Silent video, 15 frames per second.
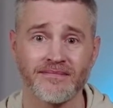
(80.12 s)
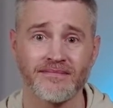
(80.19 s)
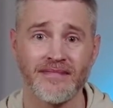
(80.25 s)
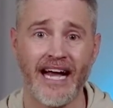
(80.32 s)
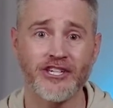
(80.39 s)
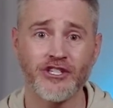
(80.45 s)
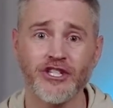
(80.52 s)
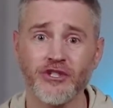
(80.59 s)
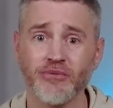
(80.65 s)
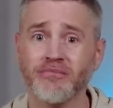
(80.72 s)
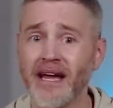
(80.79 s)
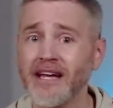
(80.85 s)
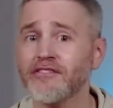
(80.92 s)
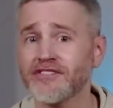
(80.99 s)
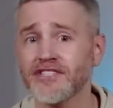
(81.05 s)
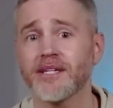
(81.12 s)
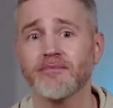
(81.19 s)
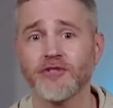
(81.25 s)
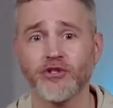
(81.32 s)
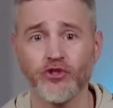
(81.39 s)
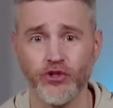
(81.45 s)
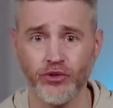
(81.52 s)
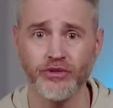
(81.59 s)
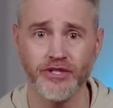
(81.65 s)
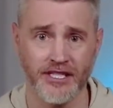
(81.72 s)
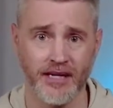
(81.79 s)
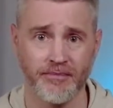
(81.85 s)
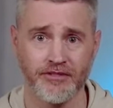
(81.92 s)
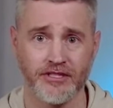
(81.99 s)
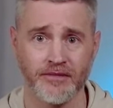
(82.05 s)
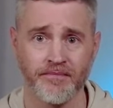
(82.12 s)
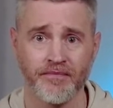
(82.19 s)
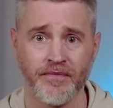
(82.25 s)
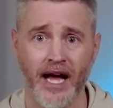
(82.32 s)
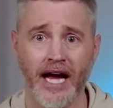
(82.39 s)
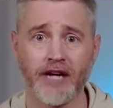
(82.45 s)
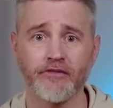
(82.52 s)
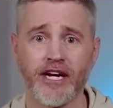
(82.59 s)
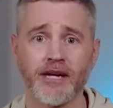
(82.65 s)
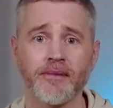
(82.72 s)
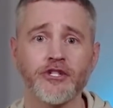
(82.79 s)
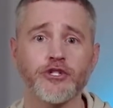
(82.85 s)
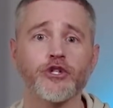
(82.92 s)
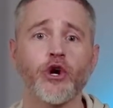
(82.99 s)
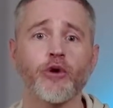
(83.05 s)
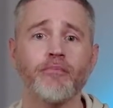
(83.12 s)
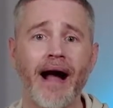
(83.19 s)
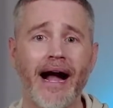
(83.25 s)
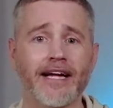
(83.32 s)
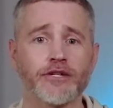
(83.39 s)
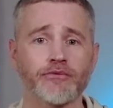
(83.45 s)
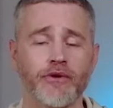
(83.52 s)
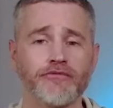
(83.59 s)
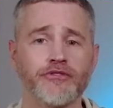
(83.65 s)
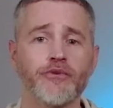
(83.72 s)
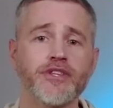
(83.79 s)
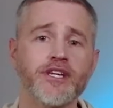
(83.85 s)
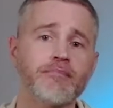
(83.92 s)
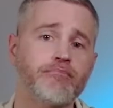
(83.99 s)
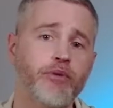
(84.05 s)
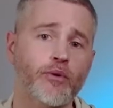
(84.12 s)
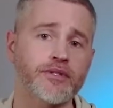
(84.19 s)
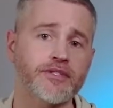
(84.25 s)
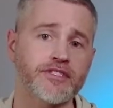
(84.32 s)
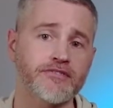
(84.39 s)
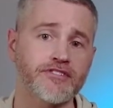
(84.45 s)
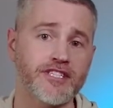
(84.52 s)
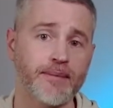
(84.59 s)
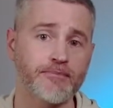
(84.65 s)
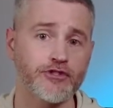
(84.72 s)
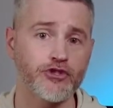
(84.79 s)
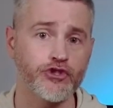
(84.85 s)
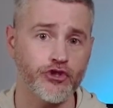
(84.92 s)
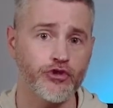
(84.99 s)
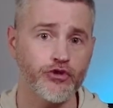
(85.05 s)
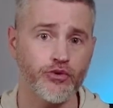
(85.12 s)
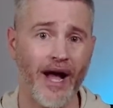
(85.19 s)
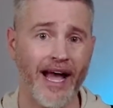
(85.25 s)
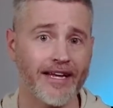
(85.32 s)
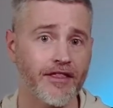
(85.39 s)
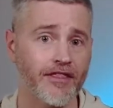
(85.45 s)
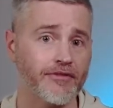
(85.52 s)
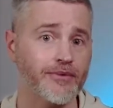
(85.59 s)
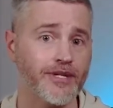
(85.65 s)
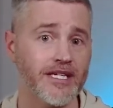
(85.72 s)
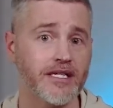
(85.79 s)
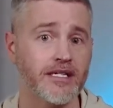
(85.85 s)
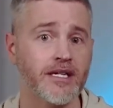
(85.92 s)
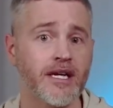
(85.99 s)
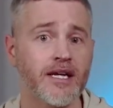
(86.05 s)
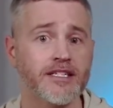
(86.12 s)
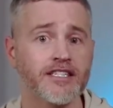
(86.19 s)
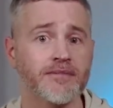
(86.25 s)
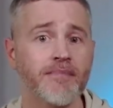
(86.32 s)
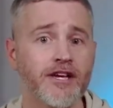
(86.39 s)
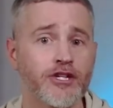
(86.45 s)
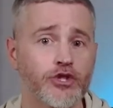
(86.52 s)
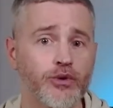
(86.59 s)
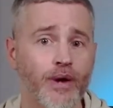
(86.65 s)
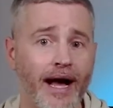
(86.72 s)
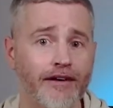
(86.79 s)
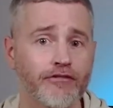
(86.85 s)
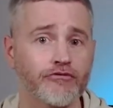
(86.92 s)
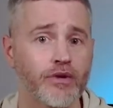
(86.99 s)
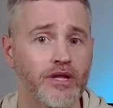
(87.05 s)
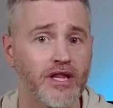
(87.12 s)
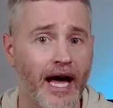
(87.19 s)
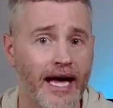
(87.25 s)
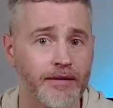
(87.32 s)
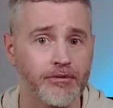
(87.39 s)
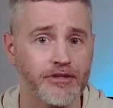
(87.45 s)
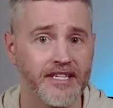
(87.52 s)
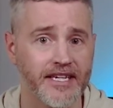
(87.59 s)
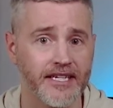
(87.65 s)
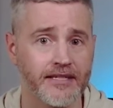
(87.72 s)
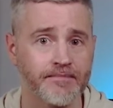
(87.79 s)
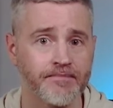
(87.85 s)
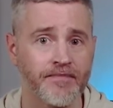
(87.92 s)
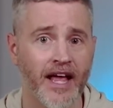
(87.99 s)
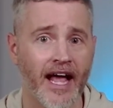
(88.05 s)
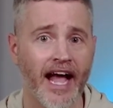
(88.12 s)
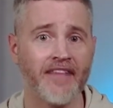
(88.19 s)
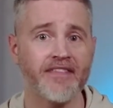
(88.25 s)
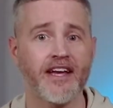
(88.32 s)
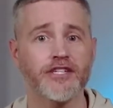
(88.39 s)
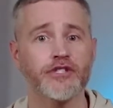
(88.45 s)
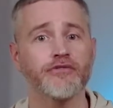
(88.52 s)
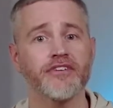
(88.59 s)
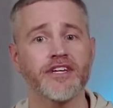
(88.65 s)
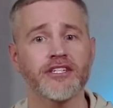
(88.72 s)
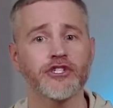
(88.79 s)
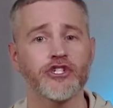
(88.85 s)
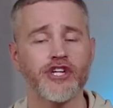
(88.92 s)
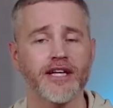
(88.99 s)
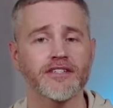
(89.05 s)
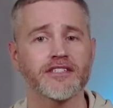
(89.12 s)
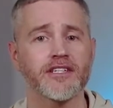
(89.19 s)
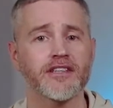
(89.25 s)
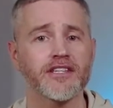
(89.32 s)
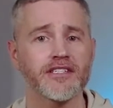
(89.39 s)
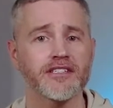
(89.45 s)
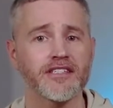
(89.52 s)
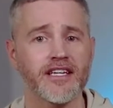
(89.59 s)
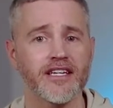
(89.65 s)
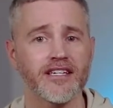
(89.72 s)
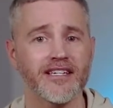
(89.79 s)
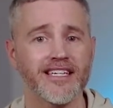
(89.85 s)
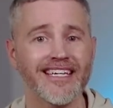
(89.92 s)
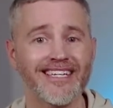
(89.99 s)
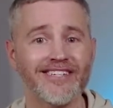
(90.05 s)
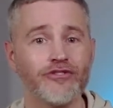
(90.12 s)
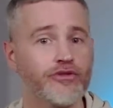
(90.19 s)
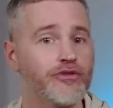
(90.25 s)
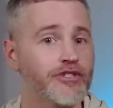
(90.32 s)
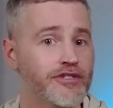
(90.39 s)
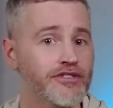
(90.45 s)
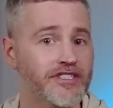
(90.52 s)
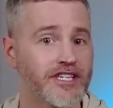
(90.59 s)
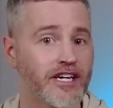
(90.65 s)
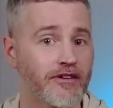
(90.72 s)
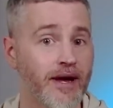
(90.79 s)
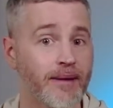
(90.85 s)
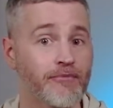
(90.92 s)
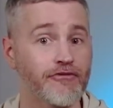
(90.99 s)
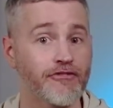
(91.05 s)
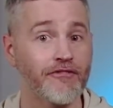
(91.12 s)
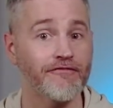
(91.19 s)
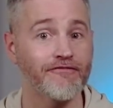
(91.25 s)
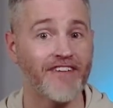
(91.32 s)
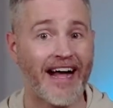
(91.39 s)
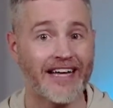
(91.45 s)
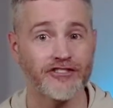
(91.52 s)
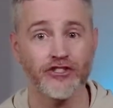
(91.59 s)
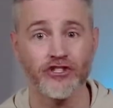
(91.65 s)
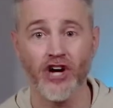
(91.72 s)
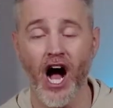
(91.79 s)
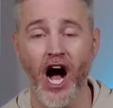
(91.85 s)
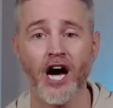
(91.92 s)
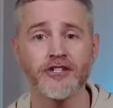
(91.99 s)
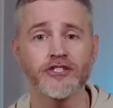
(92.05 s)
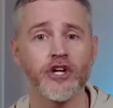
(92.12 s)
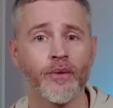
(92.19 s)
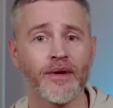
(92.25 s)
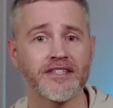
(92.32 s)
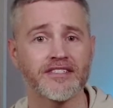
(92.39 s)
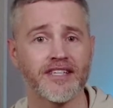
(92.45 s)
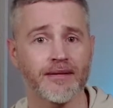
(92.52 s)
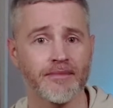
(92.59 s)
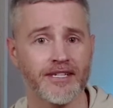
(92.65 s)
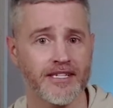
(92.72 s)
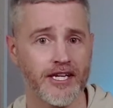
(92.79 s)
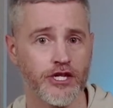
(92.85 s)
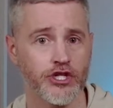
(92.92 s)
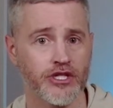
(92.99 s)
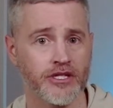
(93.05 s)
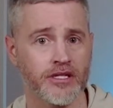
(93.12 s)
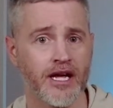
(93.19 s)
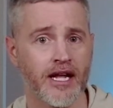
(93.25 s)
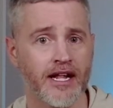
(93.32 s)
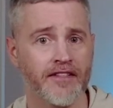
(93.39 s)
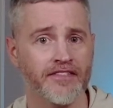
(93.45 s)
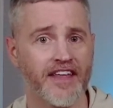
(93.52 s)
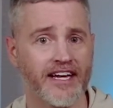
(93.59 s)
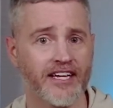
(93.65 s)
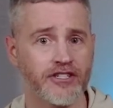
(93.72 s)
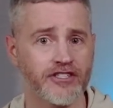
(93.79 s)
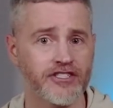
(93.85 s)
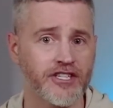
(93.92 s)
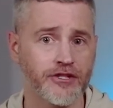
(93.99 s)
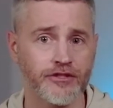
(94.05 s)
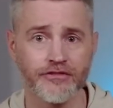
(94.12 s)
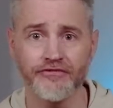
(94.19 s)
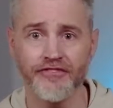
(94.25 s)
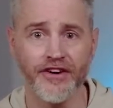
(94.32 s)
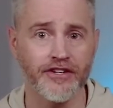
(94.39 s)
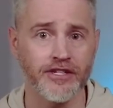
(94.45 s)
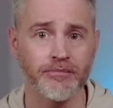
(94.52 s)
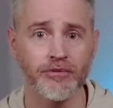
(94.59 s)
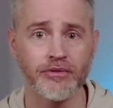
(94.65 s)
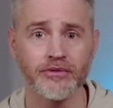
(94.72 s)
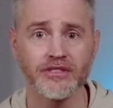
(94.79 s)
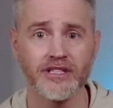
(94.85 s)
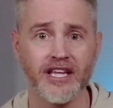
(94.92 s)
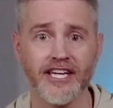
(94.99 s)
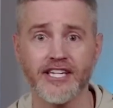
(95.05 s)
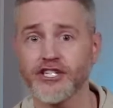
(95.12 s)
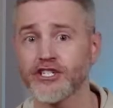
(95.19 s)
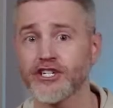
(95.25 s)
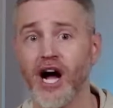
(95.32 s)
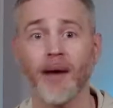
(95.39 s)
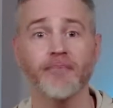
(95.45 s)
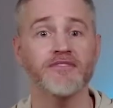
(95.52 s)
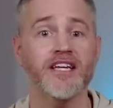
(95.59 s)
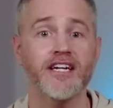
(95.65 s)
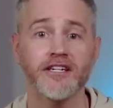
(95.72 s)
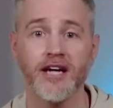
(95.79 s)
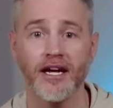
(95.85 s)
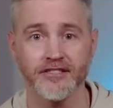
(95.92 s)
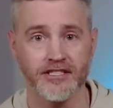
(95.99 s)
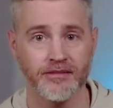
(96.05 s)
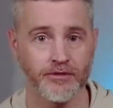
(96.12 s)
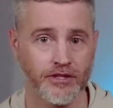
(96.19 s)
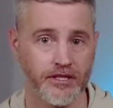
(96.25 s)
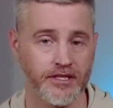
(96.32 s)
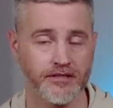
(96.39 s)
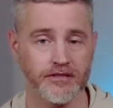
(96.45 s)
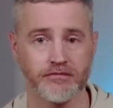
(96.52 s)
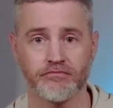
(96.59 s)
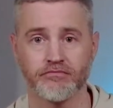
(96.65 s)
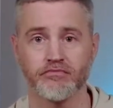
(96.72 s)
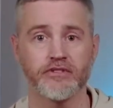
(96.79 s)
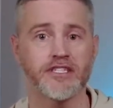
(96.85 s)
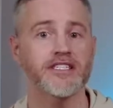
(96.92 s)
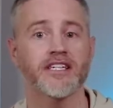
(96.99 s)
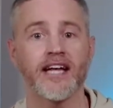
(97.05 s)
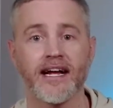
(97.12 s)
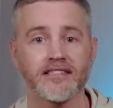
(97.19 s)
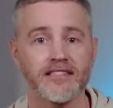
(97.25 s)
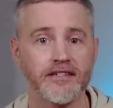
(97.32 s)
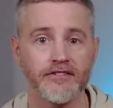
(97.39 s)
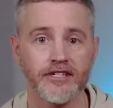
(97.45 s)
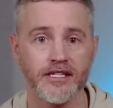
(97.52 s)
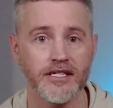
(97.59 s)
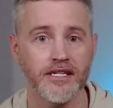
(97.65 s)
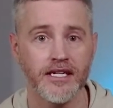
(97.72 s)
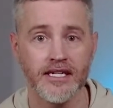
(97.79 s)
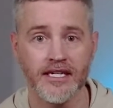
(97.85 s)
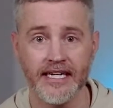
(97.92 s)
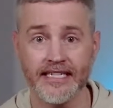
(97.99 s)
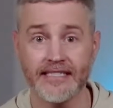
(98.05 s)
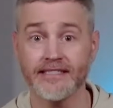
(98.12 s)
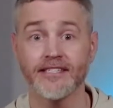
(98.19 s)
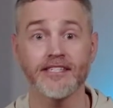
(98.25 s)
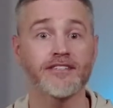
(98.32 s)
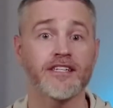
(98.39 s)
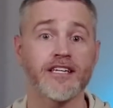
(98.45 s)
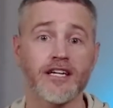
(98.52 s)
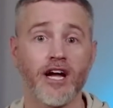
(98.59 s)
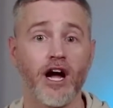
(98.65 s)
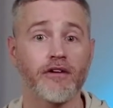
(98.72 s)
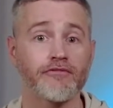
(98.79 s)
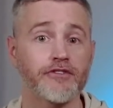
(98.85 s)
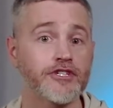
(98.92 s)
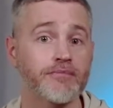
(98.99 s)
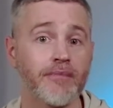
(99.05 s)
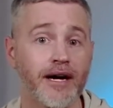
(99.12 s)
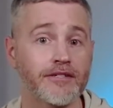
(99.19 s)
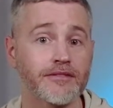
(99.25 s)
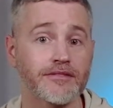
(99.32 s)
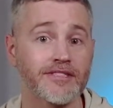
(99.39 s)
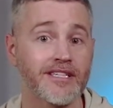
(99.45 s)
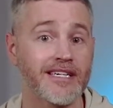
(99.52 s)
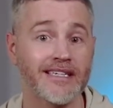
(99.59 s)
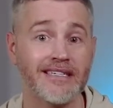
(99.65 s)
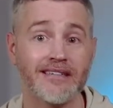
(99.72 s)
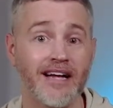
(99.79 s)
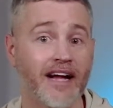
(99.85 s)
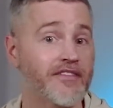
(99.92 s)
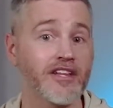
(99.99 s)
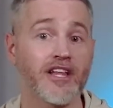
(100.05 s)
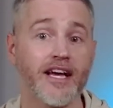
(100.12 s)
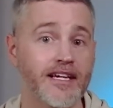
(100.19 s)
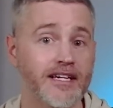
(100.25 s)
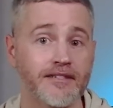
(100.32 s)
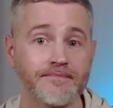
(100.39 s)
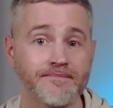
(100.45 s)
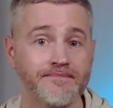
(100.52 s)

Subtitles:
Actually, you may have skipped 2 steps. I recommend you go back and review the importance of steps 2 and 3 to make sure you have reliable data and that you've ingested this data into your CRM for faster ongoing segmentation that considers variables like your updated customer list, recent activity, existing coverage models, and the like.